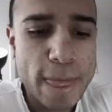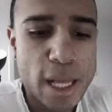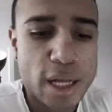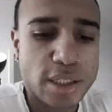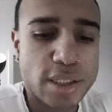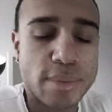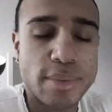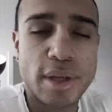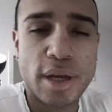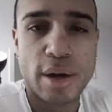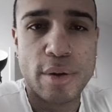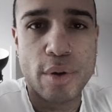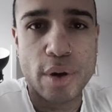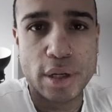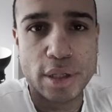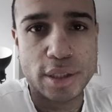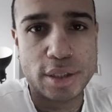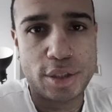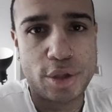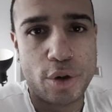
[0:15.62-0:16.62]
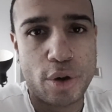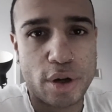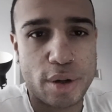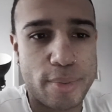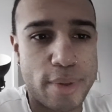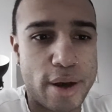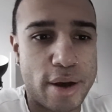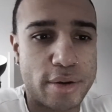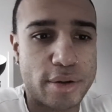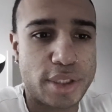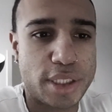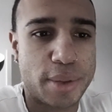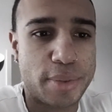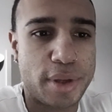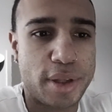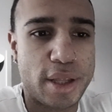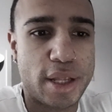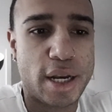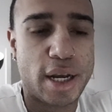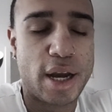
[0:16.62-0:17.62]
something I wanted to talk about.
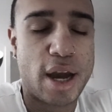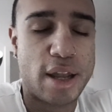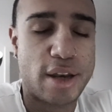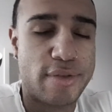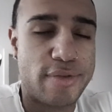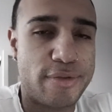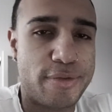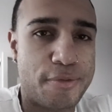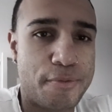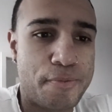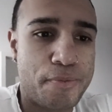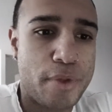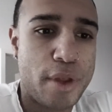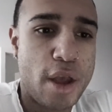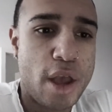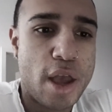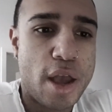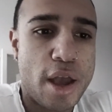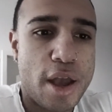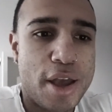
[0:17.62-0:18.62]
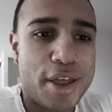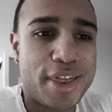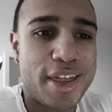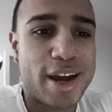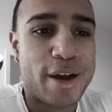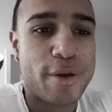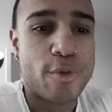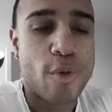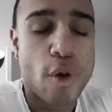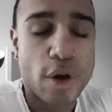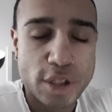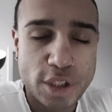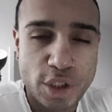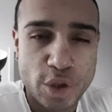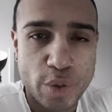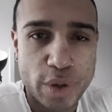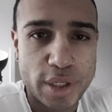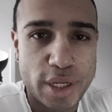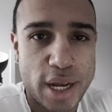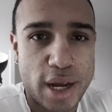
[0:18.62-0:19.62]
Something that I was
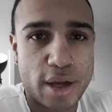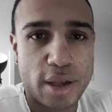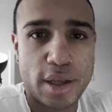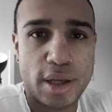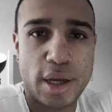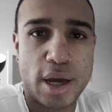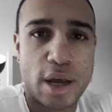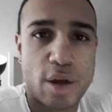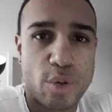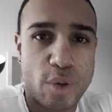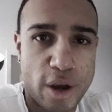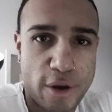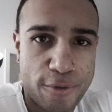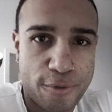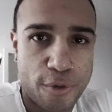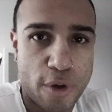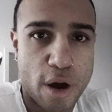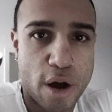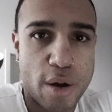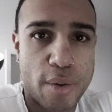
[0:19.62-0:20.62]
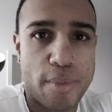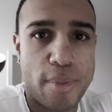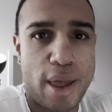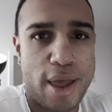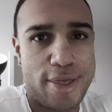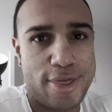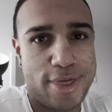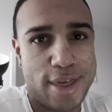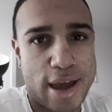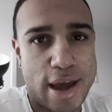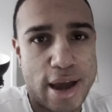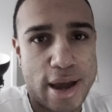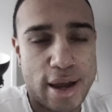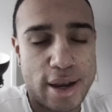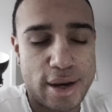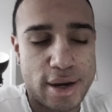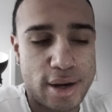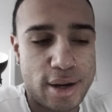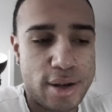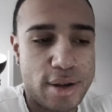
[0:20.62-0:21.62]
doing daily, got away from, and
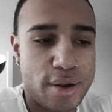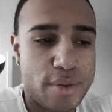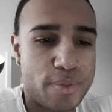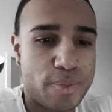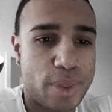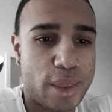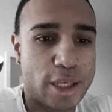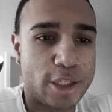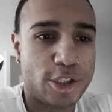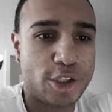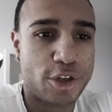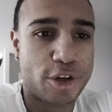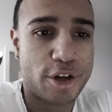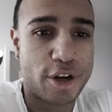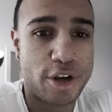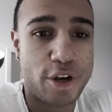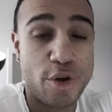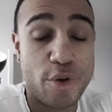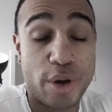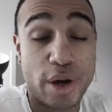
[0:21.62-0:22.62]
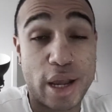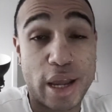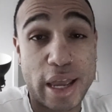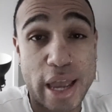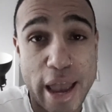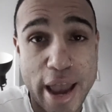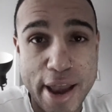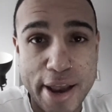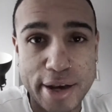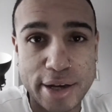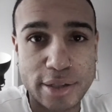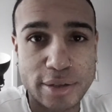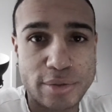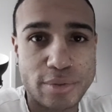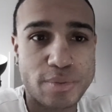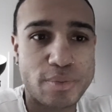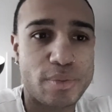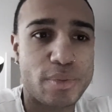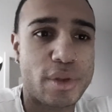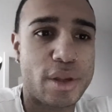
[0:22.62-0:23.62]
then started doing again.
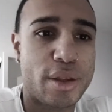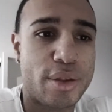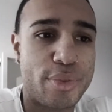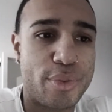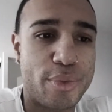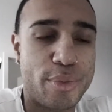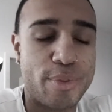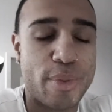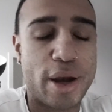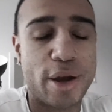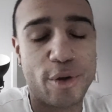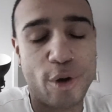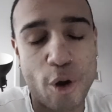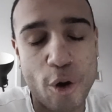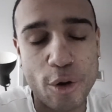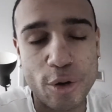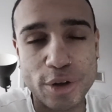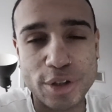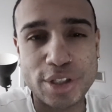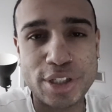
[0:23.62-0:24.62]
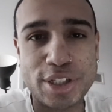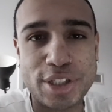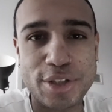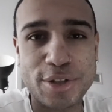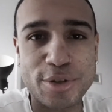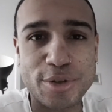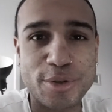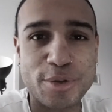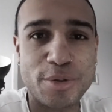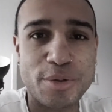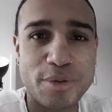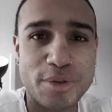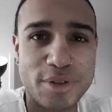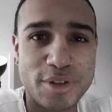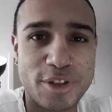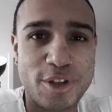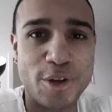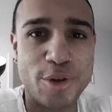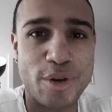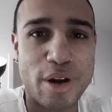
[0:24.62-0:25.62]
My goal is to
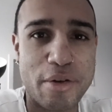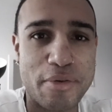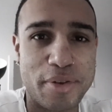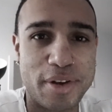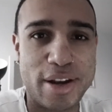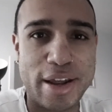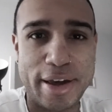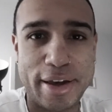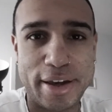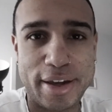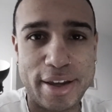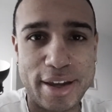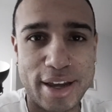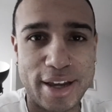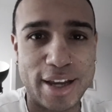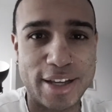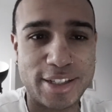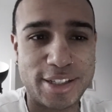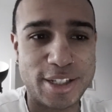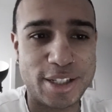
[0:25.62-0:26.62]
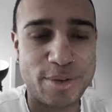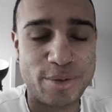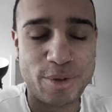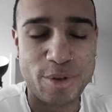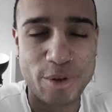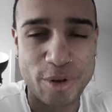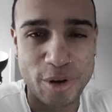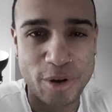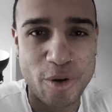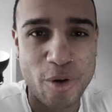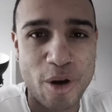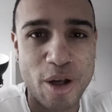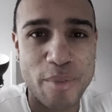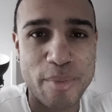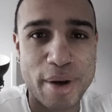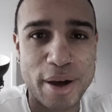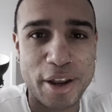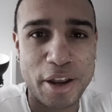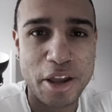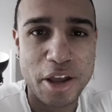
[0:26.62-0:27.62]
do it every day. I guess you can call it
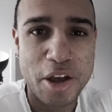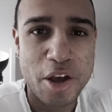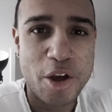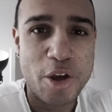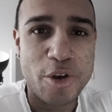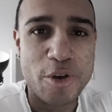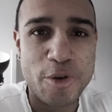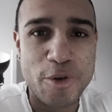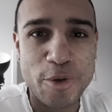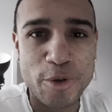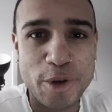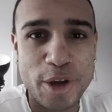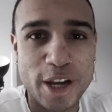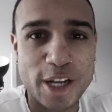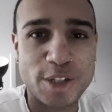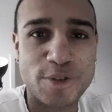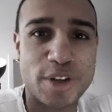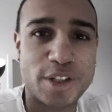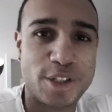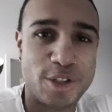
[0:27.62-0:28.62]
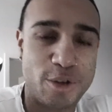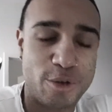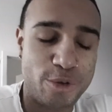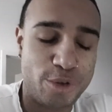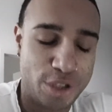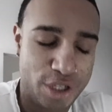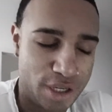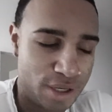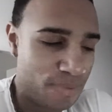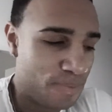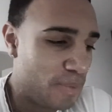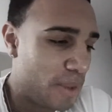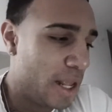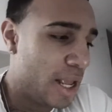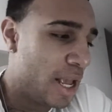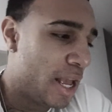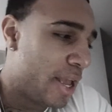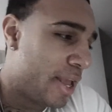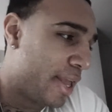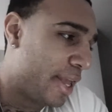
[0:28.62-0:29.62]
my New Year's resolution,
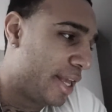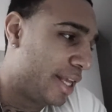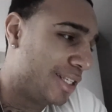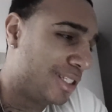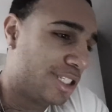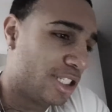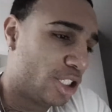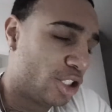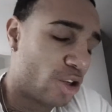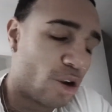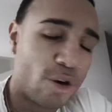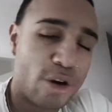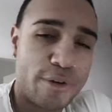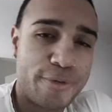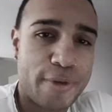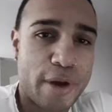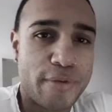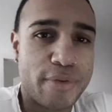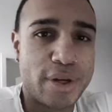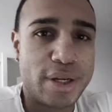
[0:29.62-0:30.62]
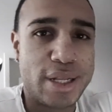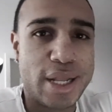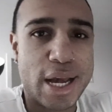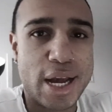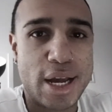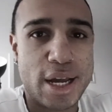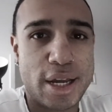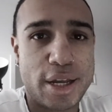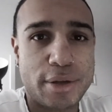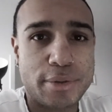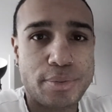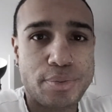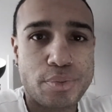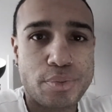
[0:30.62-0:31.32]
is to start off every day